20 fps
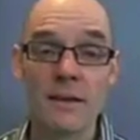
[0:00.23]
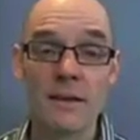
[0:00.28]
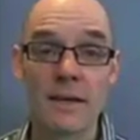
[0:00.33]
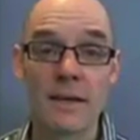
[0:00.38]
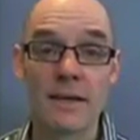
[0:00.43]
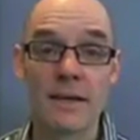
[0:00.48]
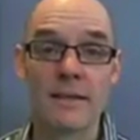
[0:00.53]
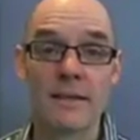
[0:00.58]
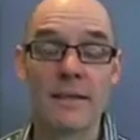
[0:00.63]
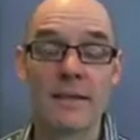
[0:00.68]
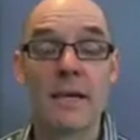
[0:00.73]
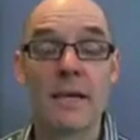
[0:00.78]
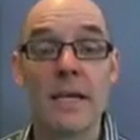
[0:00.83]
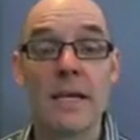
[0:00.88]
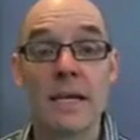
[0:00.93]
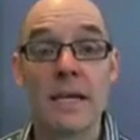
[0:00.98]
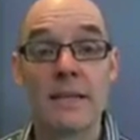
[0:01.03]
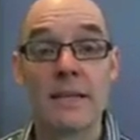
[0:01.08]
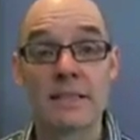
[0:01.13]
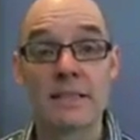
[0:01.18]
Hi.
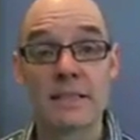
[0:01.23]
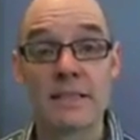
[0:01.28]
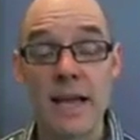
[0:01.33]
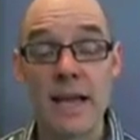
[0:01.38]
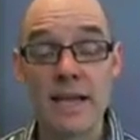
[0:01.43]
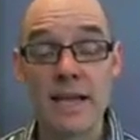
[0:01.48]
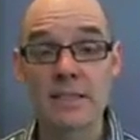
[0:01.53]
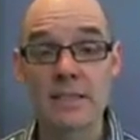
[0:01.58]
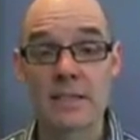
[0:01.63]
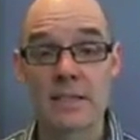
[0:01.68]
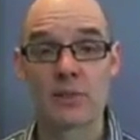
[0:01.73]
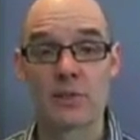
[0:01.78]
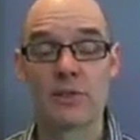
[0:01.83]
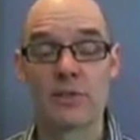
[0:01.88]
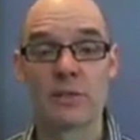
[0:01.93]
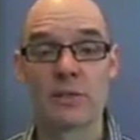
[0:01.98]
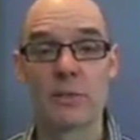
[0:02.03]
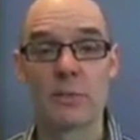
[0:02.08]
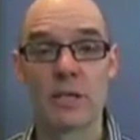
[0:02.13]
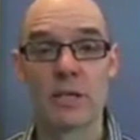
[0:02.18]
In this last lecture
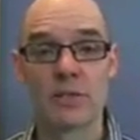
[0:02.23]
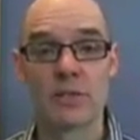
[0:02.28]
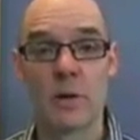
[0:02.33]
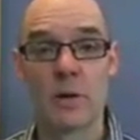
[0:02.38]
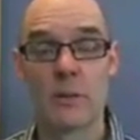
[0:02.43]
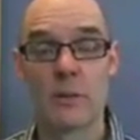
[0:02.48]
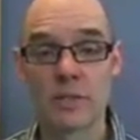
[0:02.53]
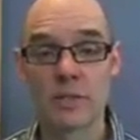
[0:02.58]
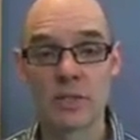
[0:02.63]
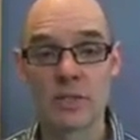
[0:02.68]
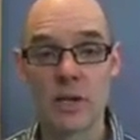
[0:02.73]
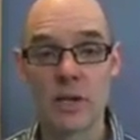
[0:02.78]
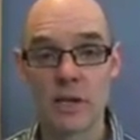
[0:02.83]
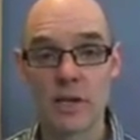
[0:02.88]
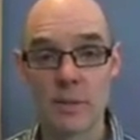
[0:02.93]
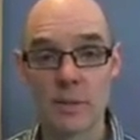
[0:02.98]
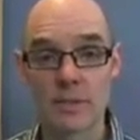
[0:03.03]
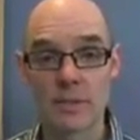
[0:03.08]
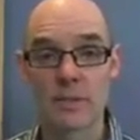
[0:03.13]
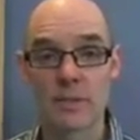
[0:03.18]
in this module, I'm going to
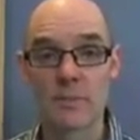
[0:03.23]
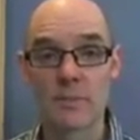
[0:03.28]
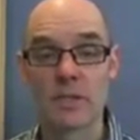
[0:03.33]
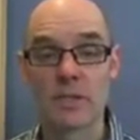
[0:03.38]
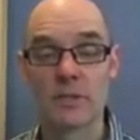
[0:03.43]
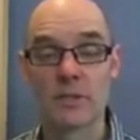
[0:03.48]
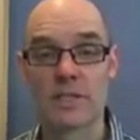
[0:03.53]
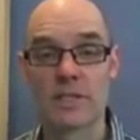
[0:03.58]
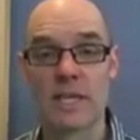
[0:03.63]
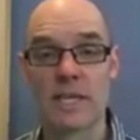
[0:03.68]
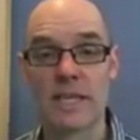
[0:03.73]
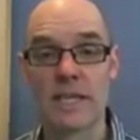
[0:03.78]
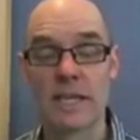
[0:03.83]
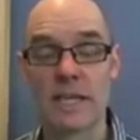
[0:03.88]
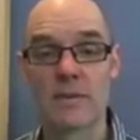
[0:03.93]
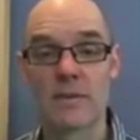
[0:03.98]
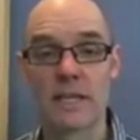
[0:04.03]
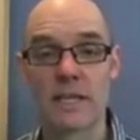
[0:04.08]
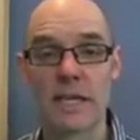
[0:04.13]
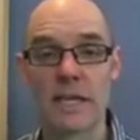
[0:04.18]
talk about something known as the
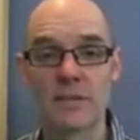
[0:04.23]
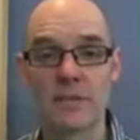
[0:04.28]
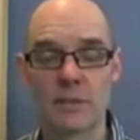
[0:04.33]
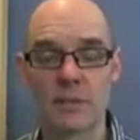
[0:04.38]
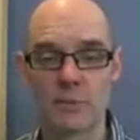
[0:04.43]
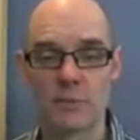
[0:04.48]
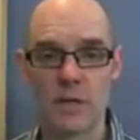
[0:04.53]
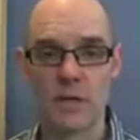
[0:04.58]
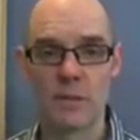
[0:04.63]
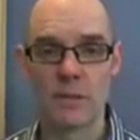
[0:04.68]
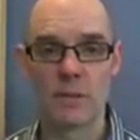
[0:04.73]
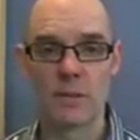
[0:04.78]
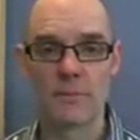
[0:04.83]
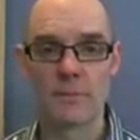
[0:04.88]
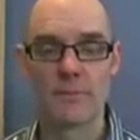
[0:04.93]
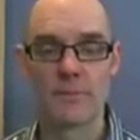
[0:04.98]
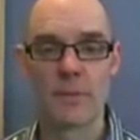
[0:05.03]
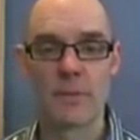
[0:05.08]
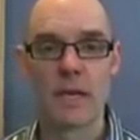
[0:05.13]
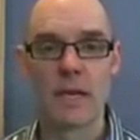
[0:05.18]
identification
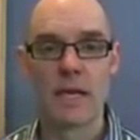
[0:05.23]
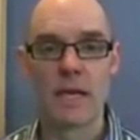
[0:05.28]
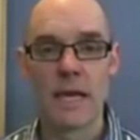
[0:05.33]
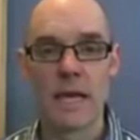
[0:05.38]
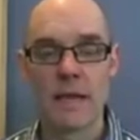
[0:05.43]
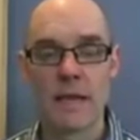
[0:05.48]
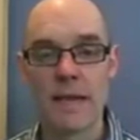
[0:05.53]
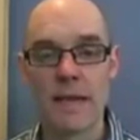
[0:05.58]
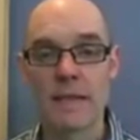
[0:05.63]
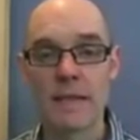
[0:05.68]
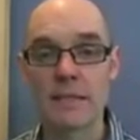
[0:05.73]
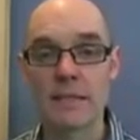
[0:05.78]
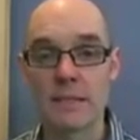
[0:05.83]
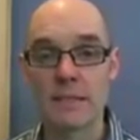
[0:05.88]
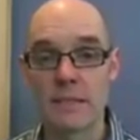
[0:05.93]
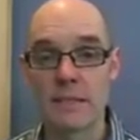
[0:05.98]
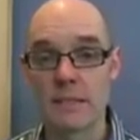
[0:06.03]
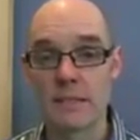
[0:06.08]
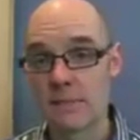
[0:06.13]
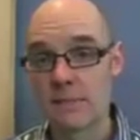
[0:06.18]
problem. And
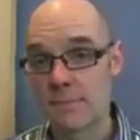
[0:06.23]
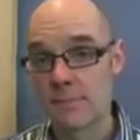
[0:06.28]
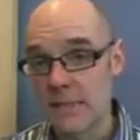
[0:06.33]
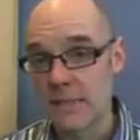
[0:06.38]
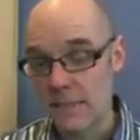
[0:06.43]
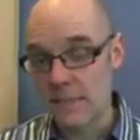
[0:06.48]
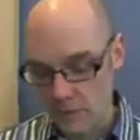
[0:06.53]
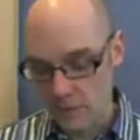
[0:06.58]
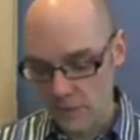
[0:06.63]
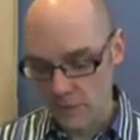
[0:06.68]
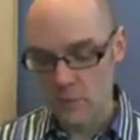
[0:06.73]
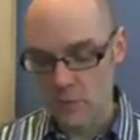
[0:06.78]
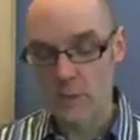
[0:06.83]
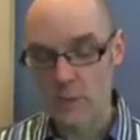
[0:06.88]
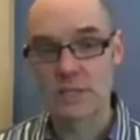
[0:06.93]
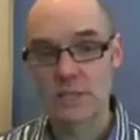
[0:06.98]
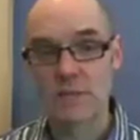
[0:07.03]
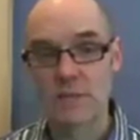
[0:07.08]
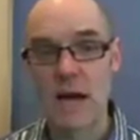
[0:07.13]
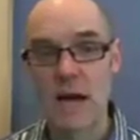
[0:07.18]
that is basically the
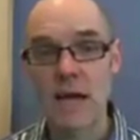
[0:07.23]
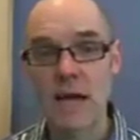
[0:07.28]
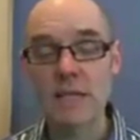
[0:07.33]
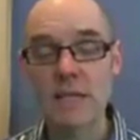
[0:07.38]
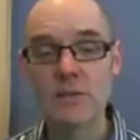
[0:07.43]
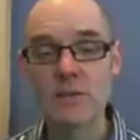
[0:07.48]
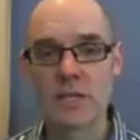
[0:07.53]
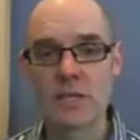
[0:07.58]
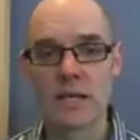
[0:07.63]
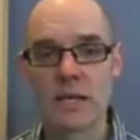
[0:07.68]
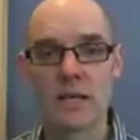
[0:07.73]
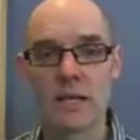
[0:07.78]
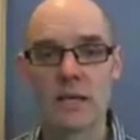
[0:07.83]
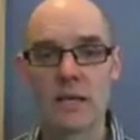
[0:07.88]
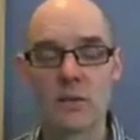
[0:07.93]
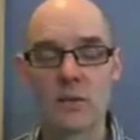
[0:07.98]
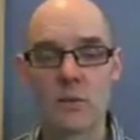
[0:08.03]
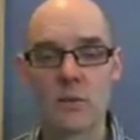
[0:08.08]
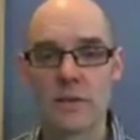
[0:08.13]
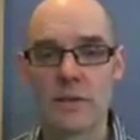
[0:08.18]
question of how do you
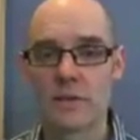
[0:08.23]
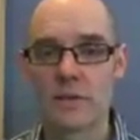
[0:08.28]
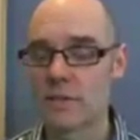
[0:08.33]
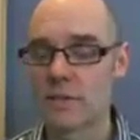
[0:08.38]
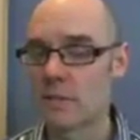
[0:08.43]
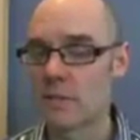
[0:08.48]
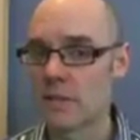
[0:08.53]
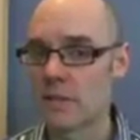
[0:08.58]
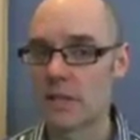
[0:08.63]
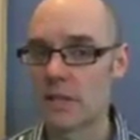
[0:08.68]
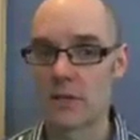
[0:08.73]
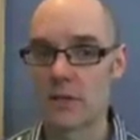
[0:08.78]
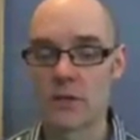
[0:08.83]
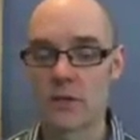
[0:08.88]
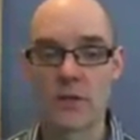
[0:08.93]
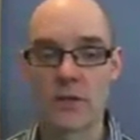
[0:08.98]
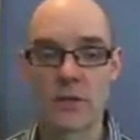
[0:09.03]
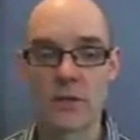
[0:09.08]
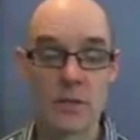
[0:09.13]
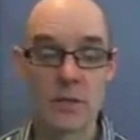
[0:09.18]
tell whether something
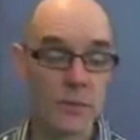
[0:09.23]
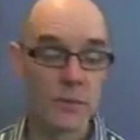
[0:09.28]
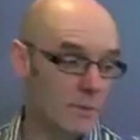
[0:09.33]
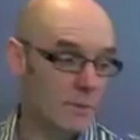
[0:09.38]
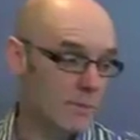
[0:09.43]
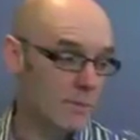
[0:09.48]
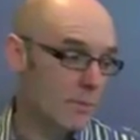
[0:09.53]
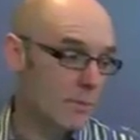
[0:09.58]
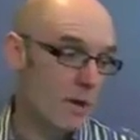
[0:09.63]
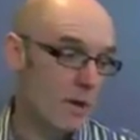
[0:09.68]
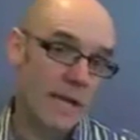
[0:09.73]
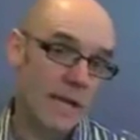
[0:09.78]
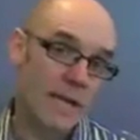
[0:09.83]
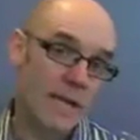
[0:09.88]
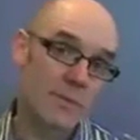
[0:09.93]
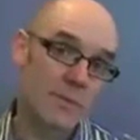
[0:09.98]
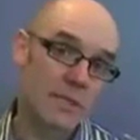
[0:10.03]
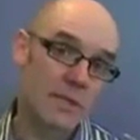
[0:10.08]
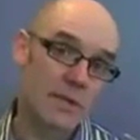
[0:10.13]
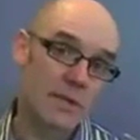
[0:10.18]
occurred, whether people
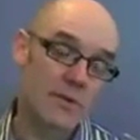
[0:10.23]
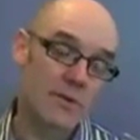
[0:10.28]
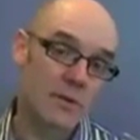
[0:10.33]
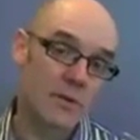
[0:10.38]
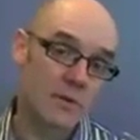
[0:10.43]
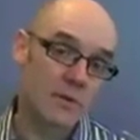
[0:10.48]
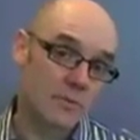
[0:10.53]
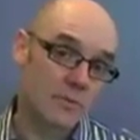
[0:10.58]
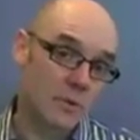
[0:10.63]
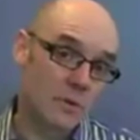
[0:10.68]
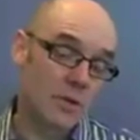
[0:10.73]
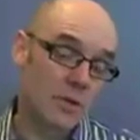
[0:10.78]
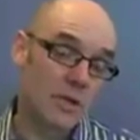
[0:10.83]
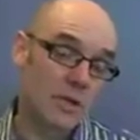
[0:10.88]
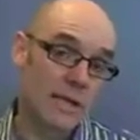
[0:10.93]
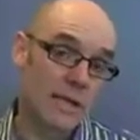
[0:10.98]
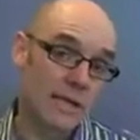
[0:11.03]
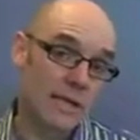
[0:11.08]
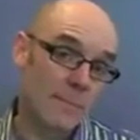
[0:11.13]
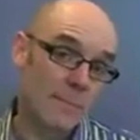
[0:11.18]
hanging out with each other
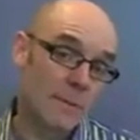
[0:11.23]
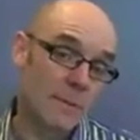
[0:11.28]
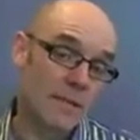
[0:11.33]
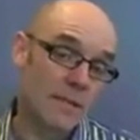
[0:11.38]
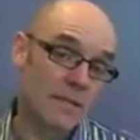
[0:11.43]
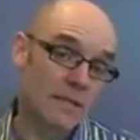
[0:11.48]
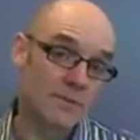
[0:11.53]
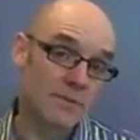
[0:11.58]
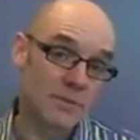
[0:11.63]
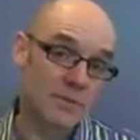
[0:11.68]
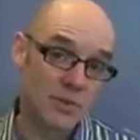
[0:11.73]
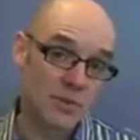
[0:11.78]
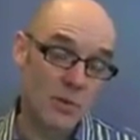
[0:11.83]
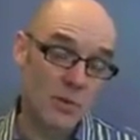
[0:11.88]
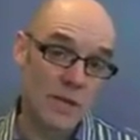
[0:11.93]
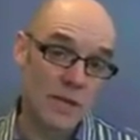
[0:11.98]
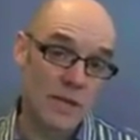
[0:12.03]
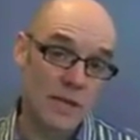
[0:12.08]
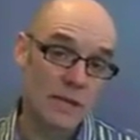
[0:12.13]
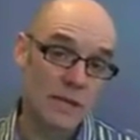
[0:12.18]
look-alike happened because of
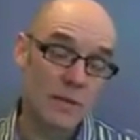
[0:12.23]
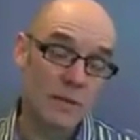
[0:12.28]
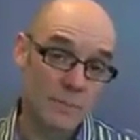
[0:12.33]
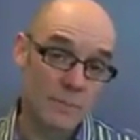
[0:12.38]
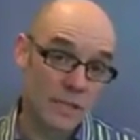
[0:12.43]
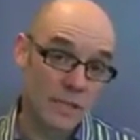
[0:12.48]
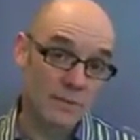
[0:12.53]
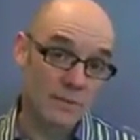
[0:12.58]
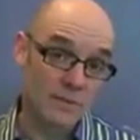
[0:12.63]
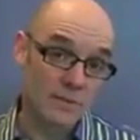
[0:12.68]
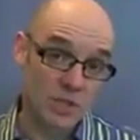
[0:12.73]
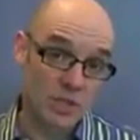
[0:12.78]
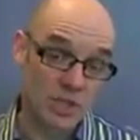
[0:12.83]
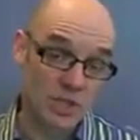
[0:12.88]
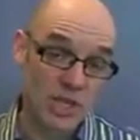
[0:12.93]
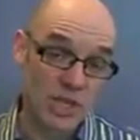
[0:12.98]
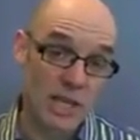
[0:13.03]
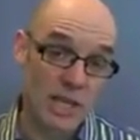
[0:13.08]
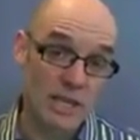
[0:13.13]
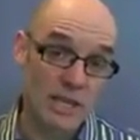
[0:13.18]
sorting, because of
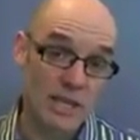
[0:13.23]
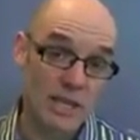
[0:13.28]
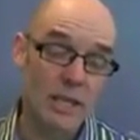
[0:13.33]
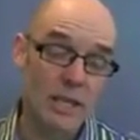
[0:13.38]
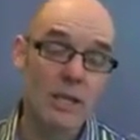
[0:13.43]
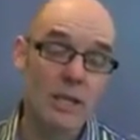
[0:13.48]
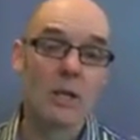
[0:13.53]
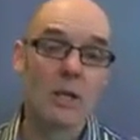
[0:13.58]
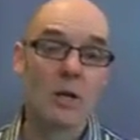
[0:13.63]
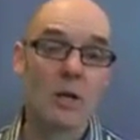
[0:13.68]
shelling,